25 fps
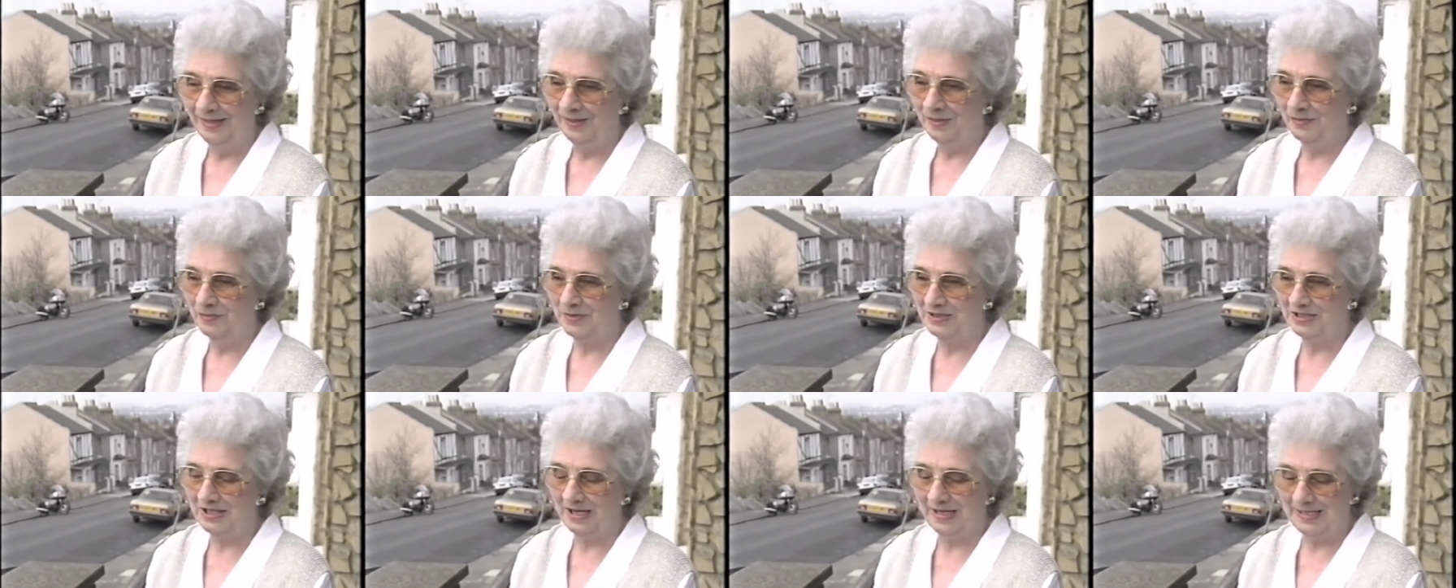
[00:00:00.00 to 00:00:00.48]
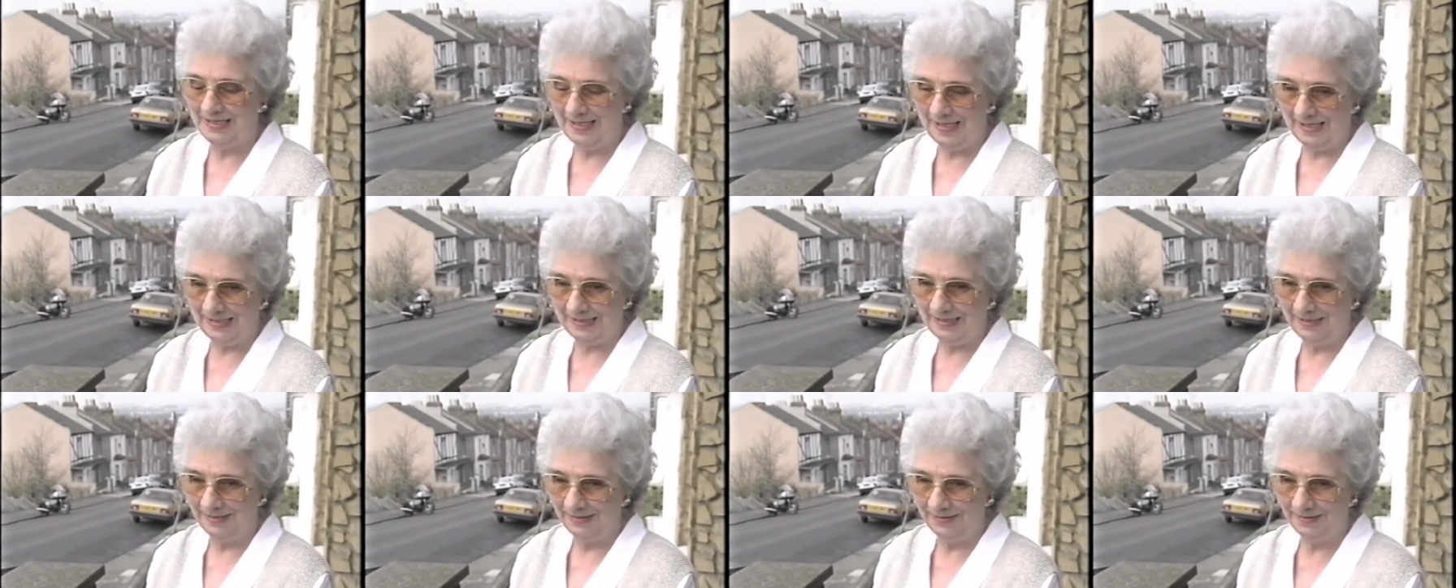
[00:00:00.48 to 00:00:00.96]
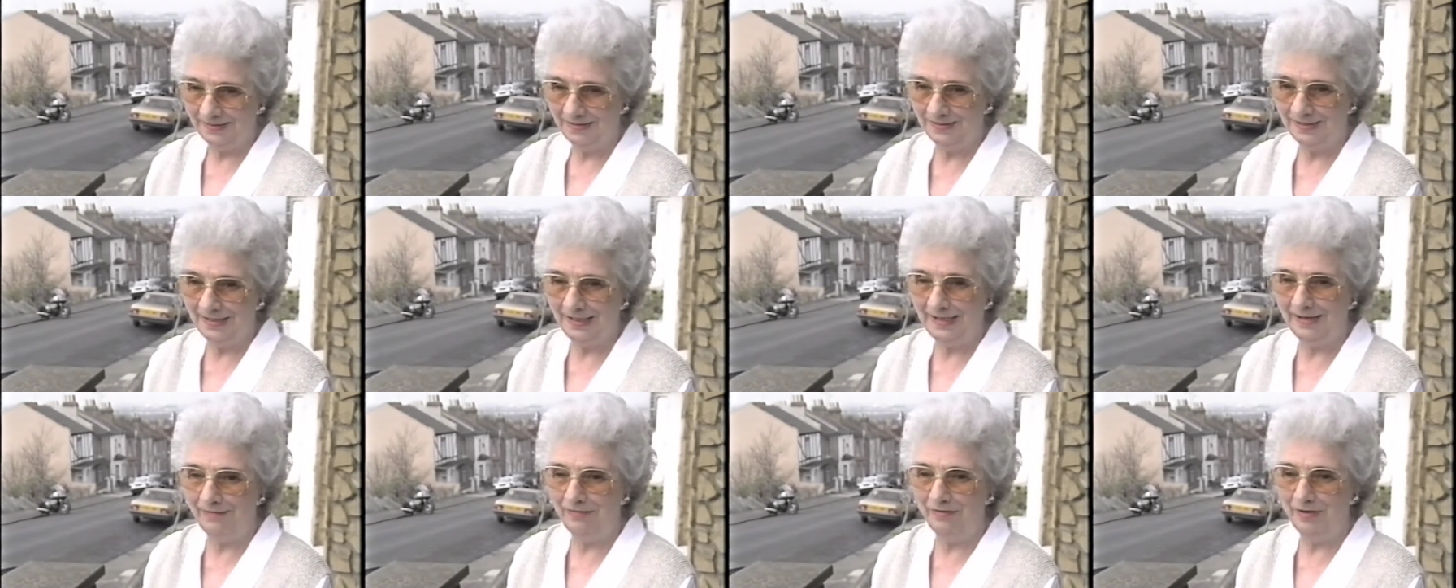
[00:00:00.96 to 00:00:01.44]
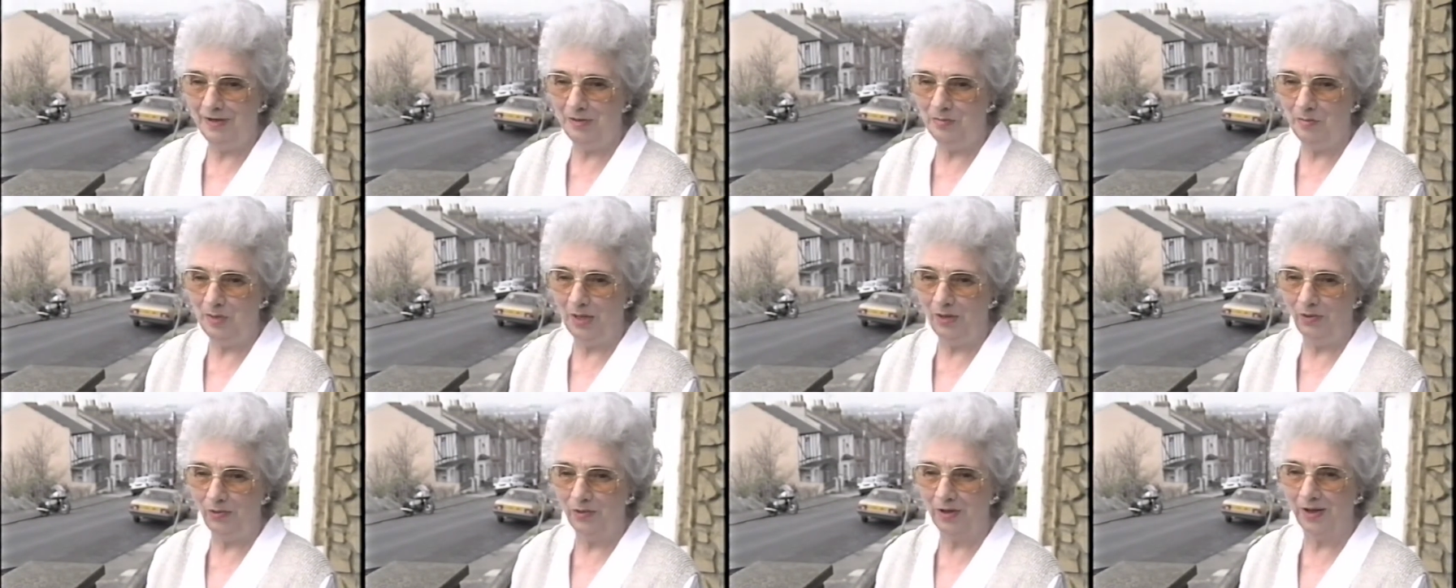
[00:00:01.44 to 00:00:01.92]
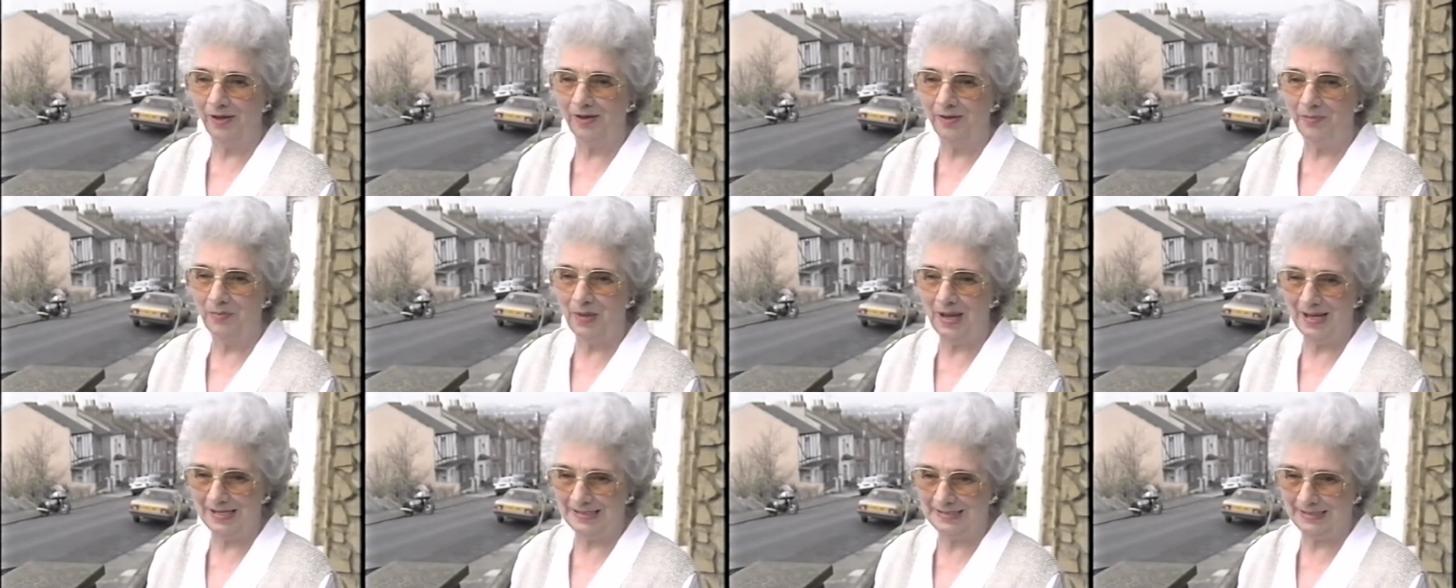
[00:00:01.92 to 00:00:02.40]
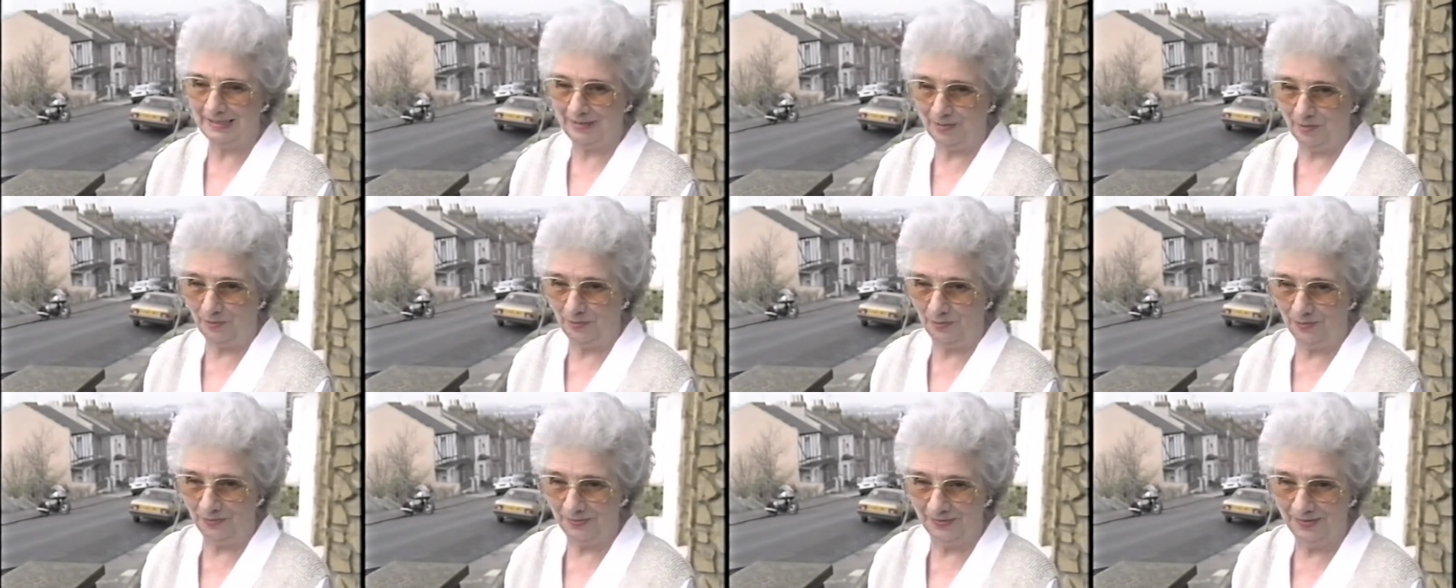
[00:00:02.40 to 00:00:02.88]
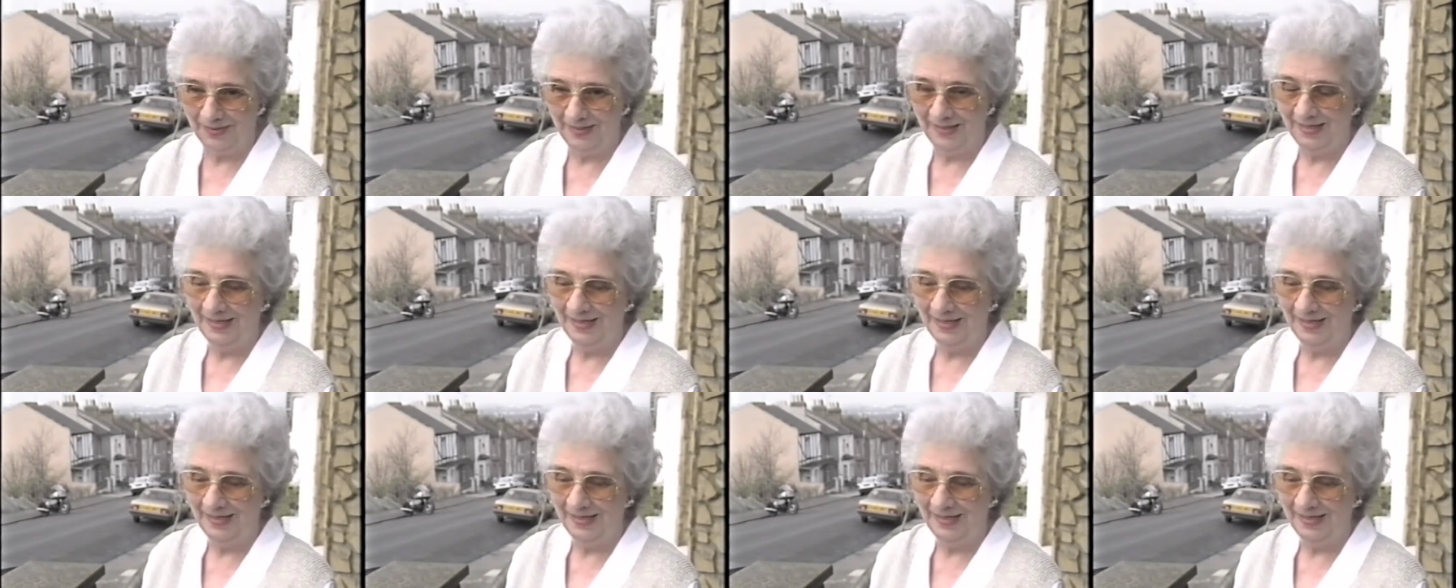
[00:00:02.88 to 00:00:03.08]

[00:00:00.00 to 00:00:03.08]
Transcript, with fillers: which I did, delivering milk on a bicycle.